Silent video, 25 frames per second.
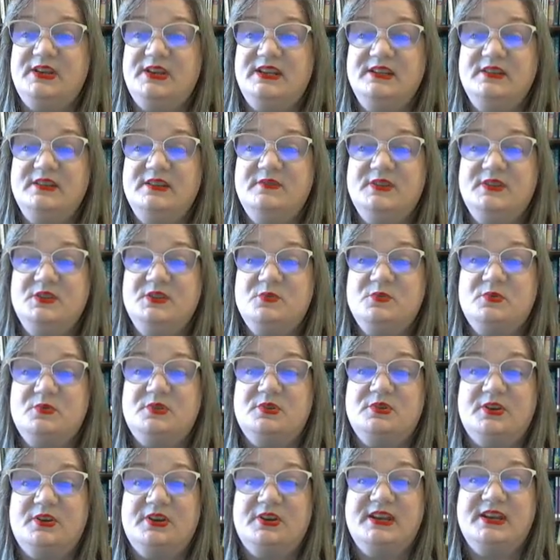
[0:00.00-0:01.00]

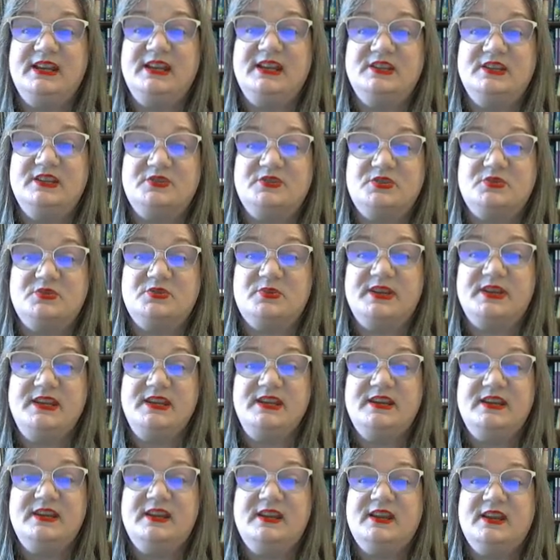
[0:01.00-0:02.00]
individual learning history